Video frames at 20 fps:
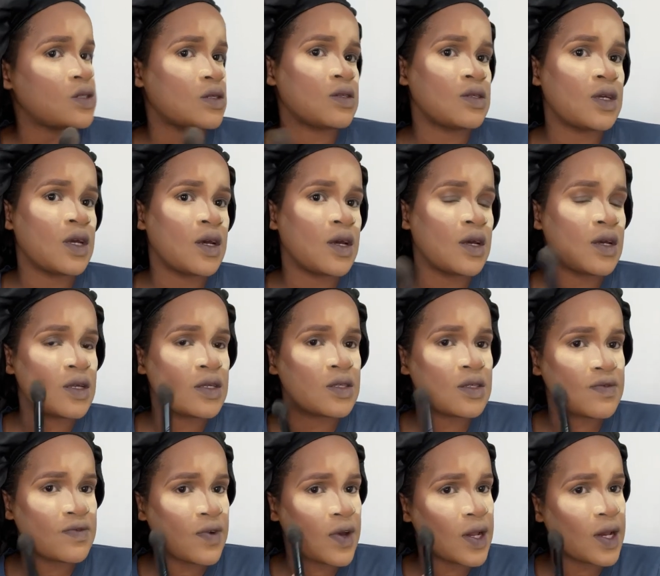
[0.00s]
Yeah,
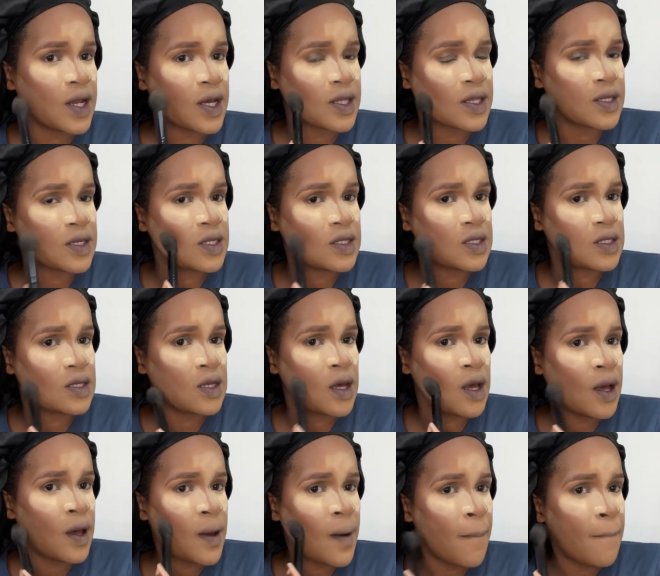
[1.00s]
it's fine like this,
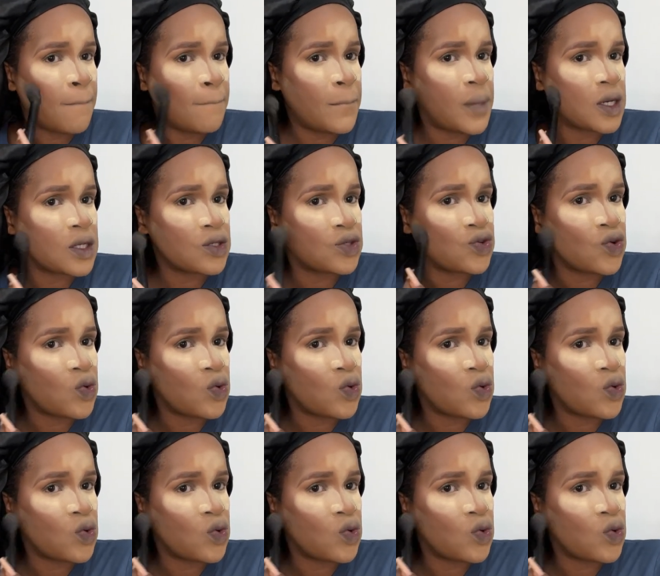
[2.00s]
but you